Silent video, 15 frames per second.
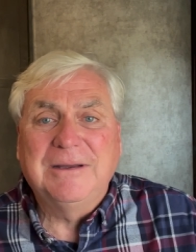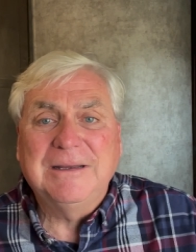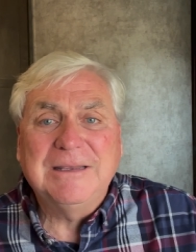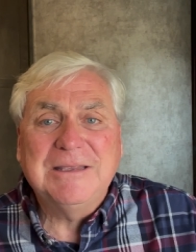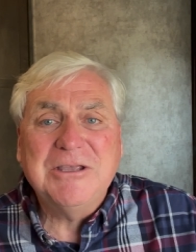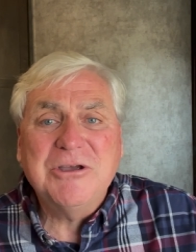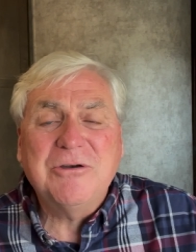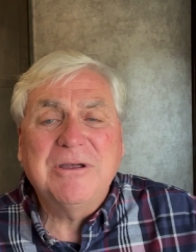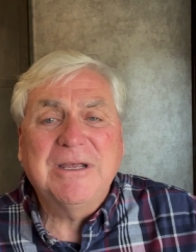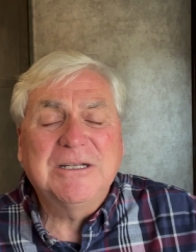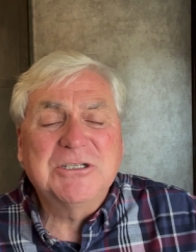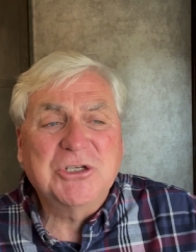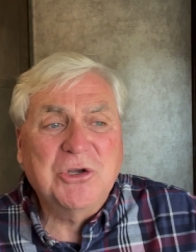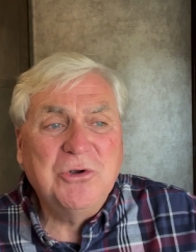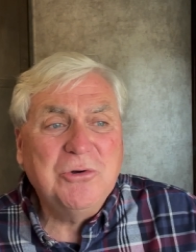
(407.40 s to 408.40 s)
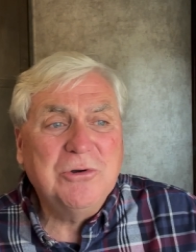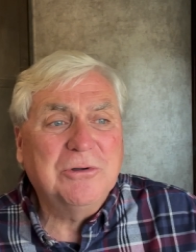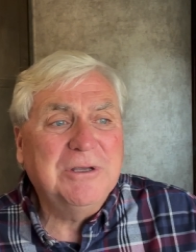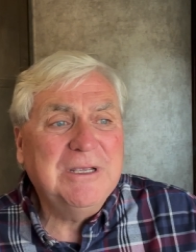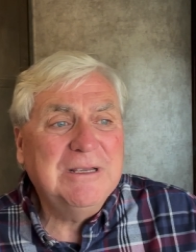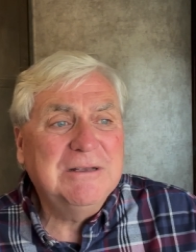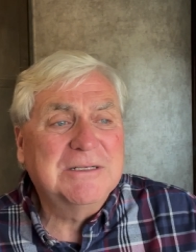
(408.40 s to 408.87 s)
you know, at
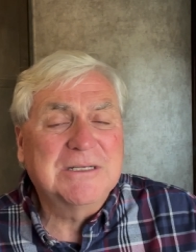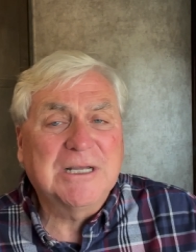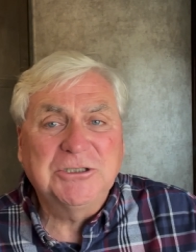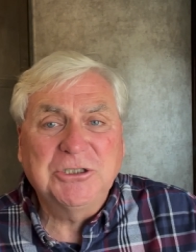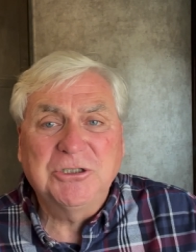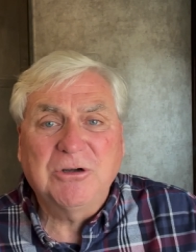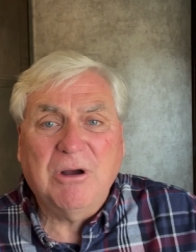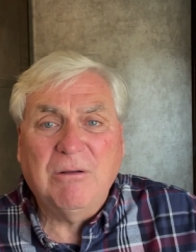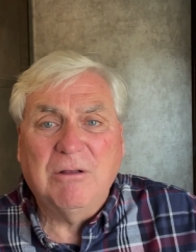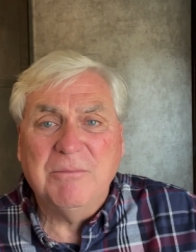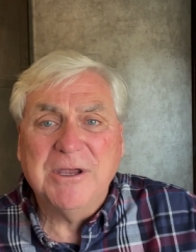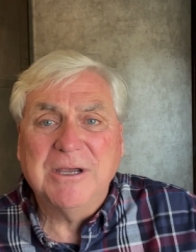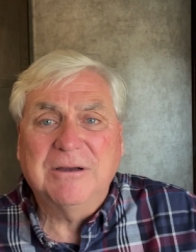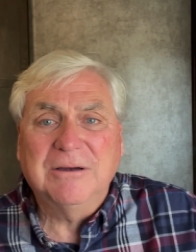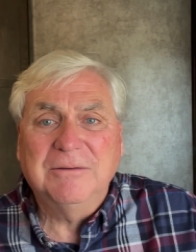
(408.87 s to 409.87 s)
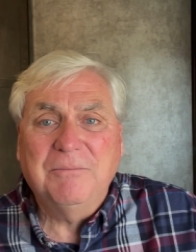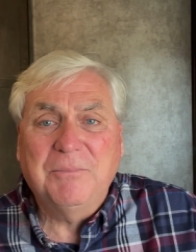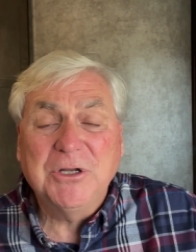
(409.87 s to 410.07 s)
school, he is such a troublemaker,